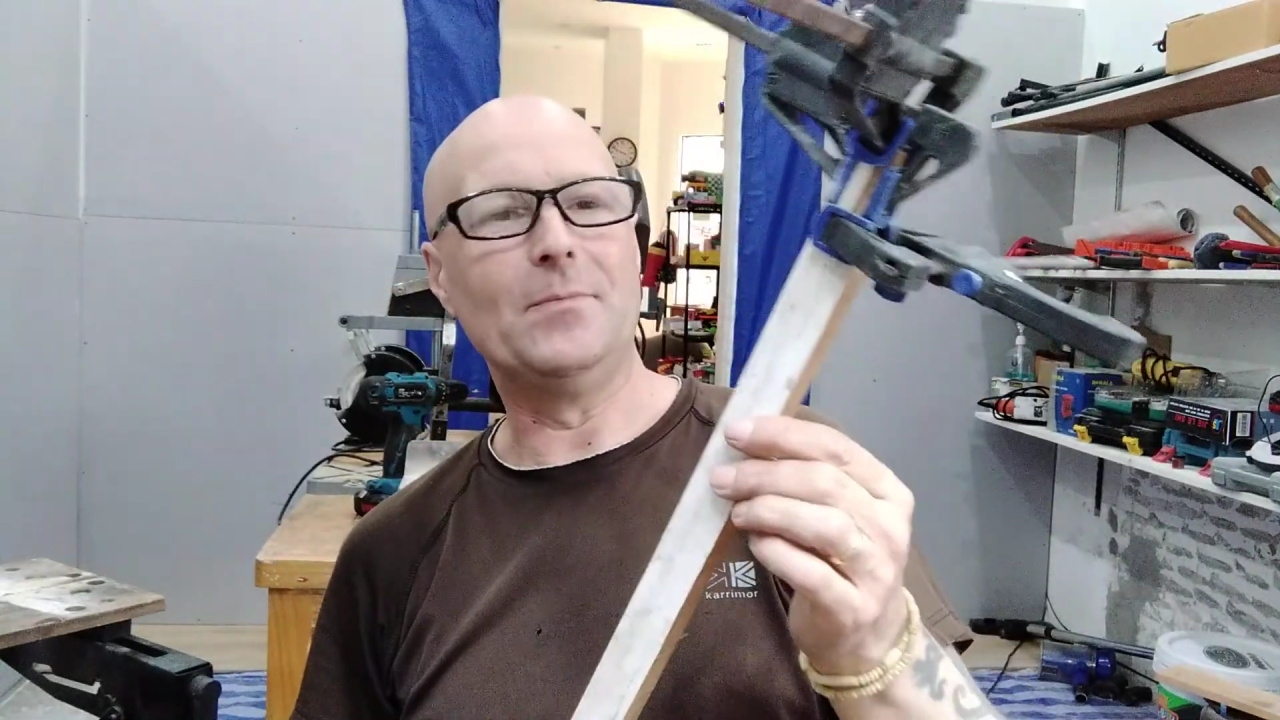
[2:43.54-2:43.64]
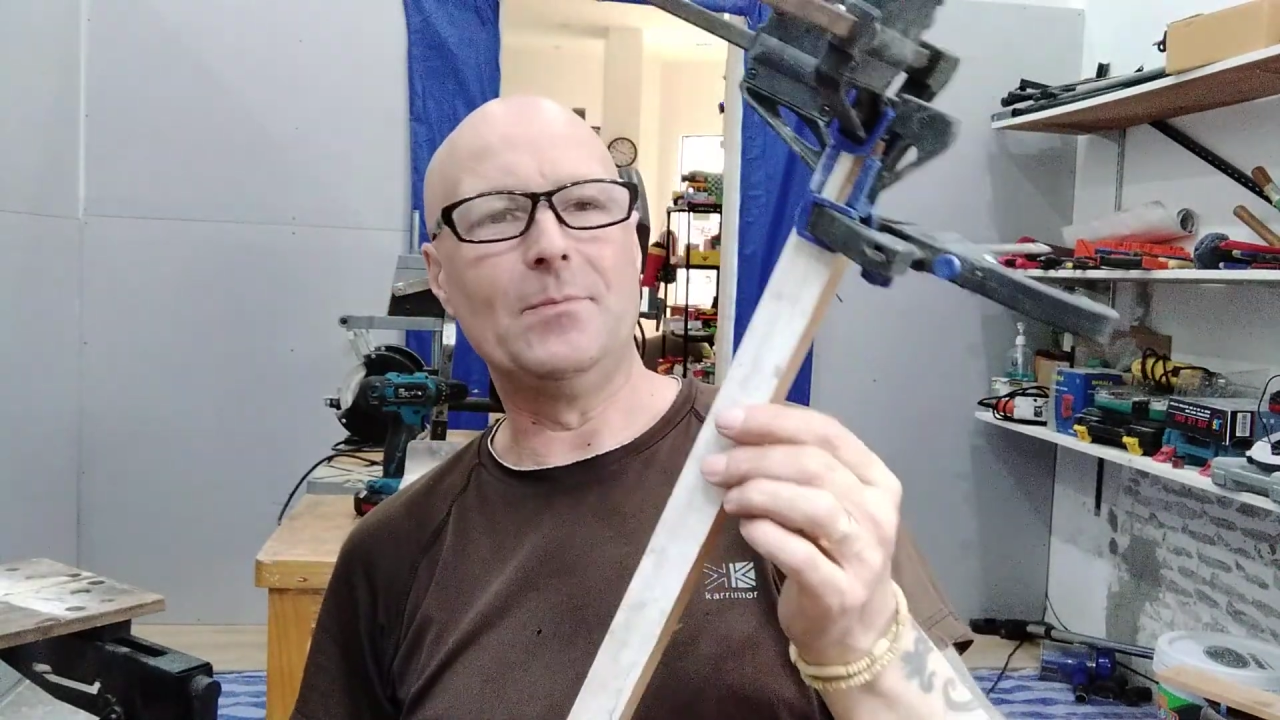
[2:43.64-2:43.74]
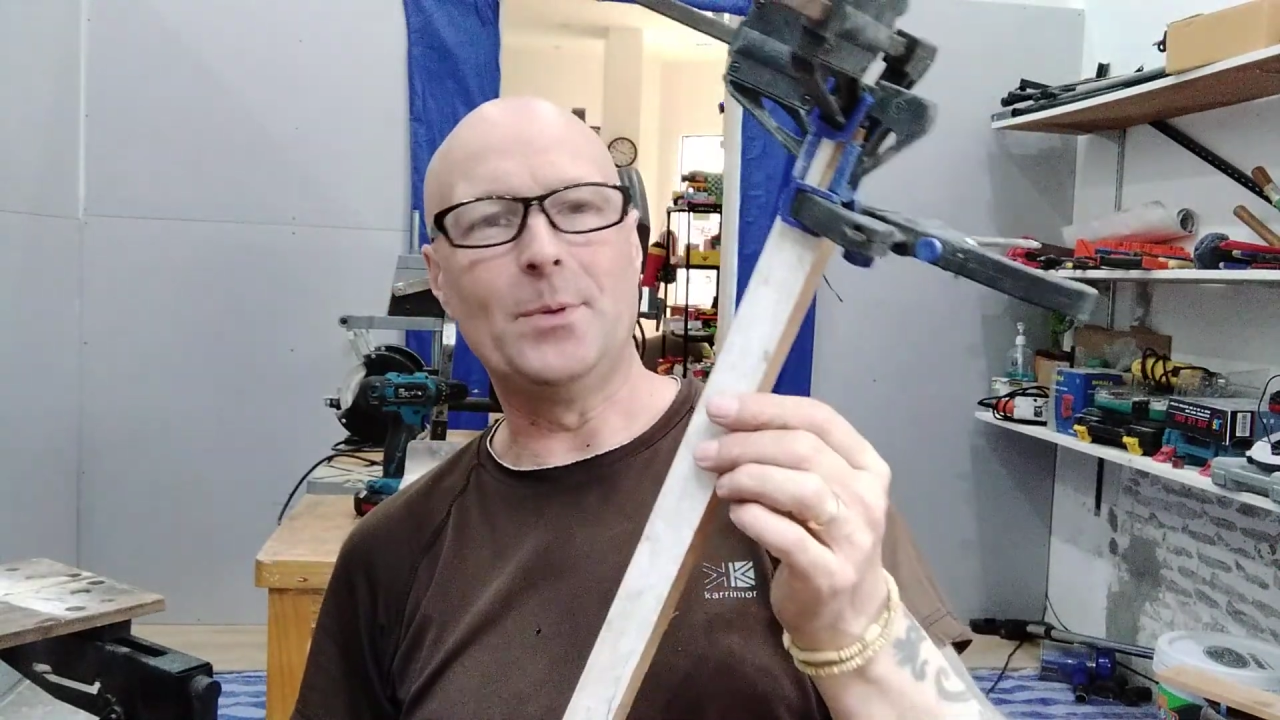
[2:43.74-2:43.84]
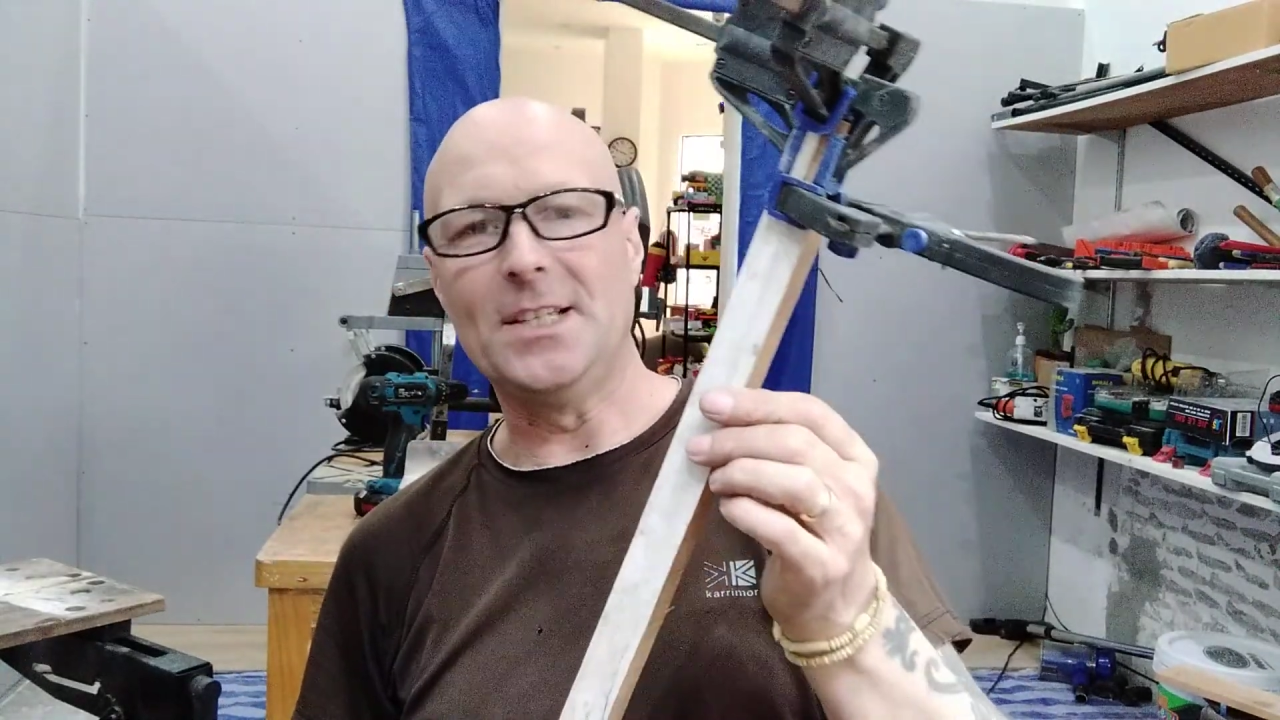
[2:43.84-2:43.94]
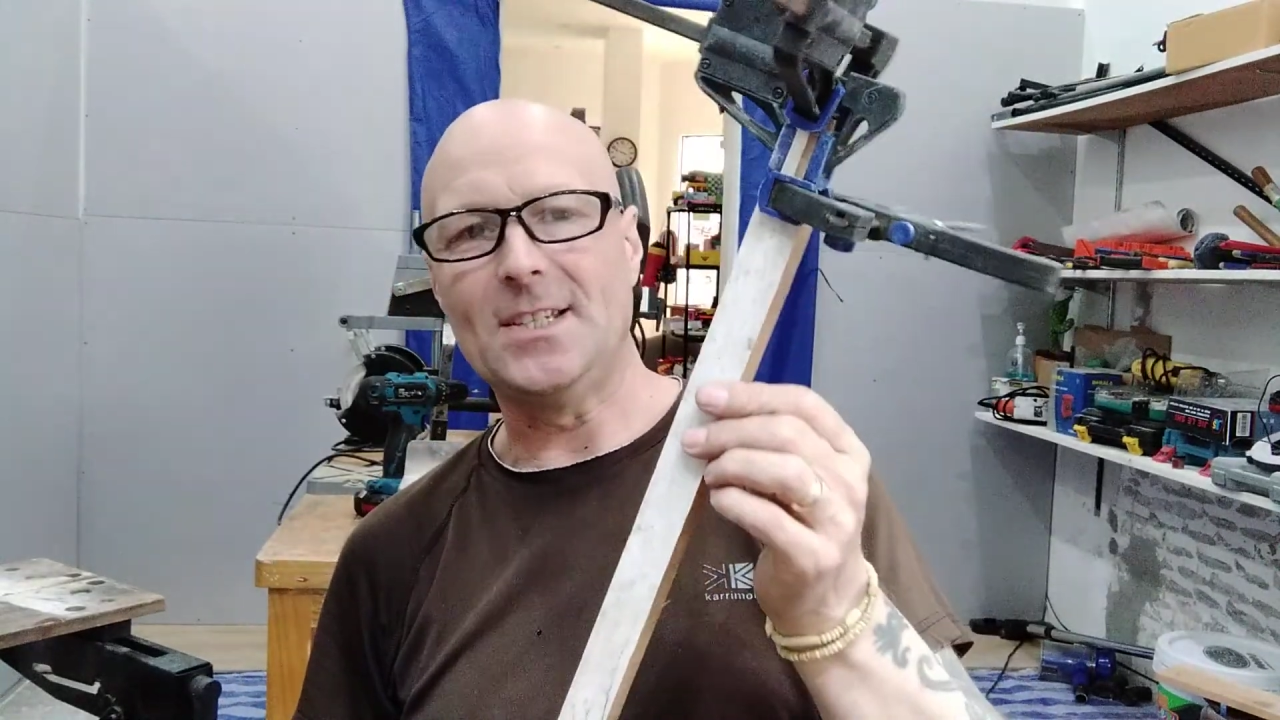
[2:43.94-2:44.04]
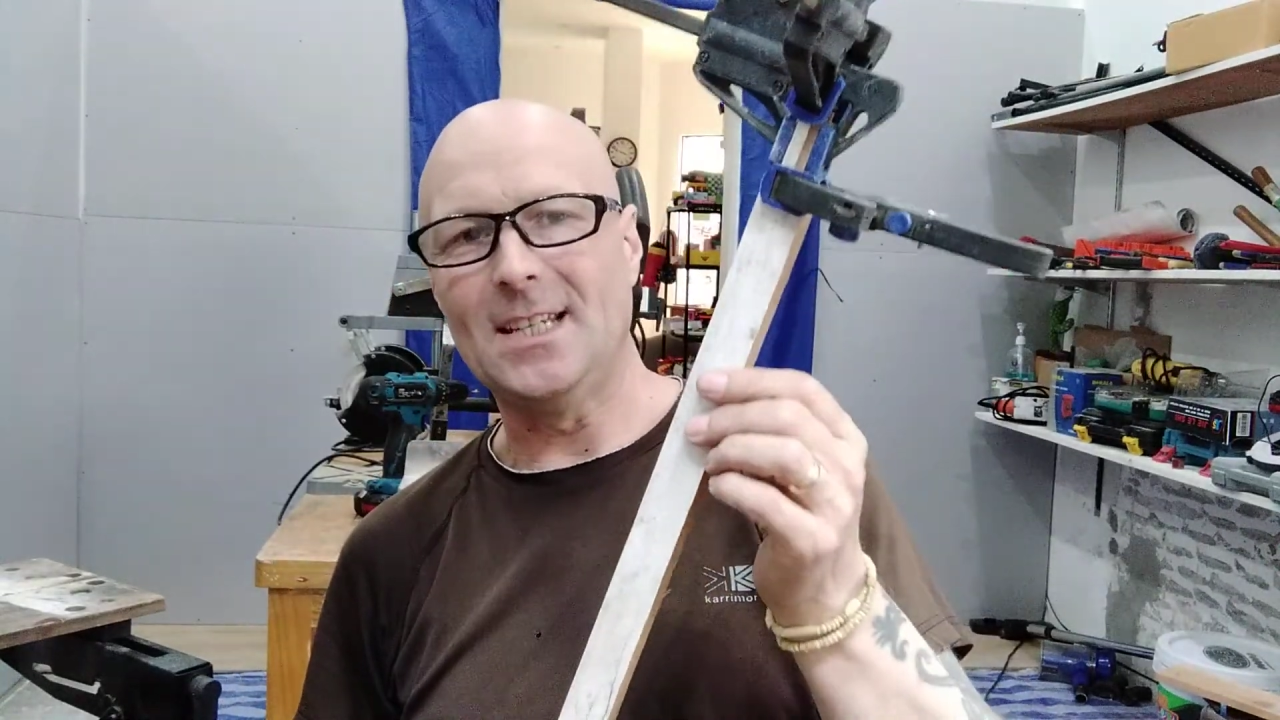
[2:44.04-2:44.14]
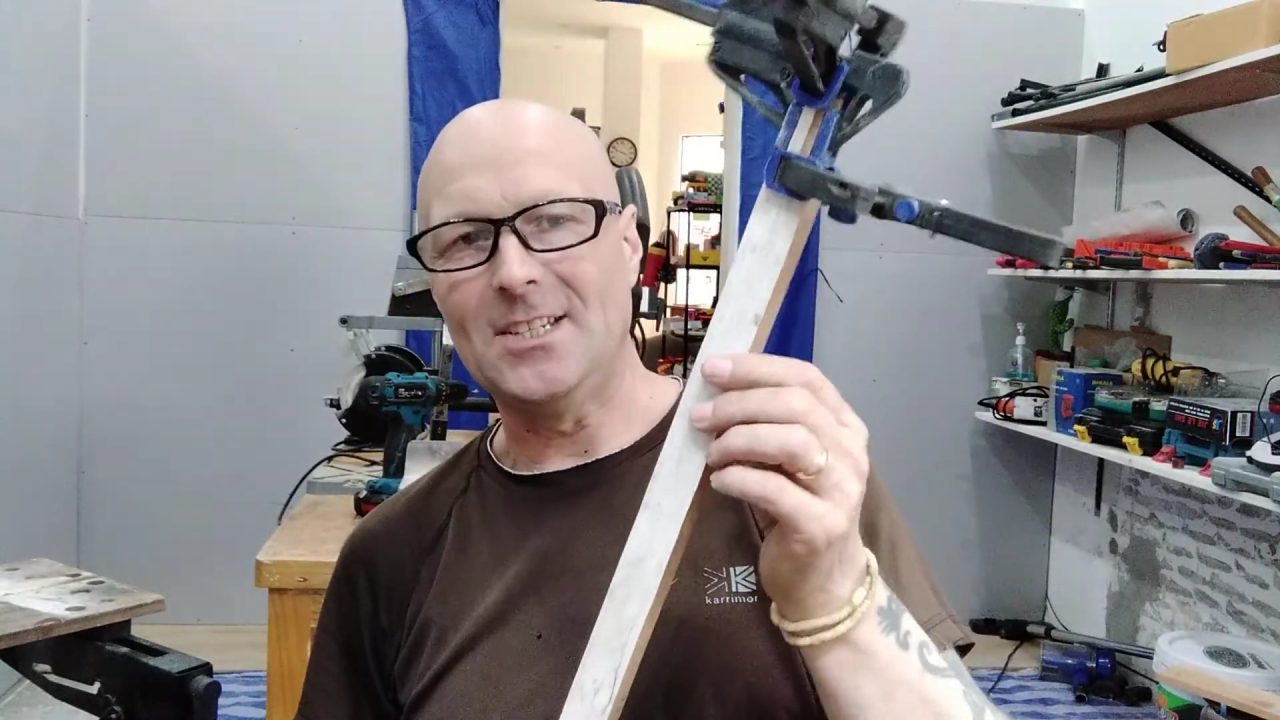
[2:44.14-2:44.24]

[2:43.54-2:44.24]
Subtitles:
But it's